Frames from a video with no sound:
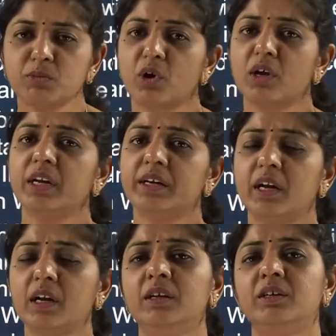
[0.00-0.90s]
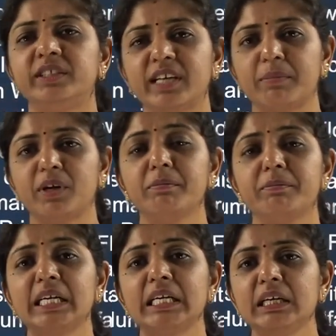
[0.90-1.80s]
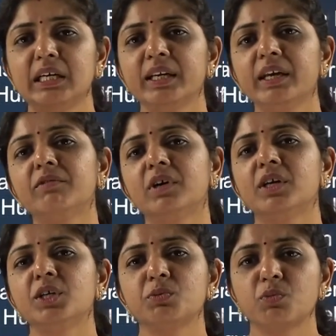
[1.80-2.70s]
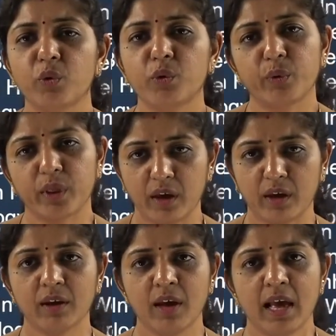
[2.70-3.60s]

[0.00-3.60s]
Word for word: small little chapter, but learning work is more over there.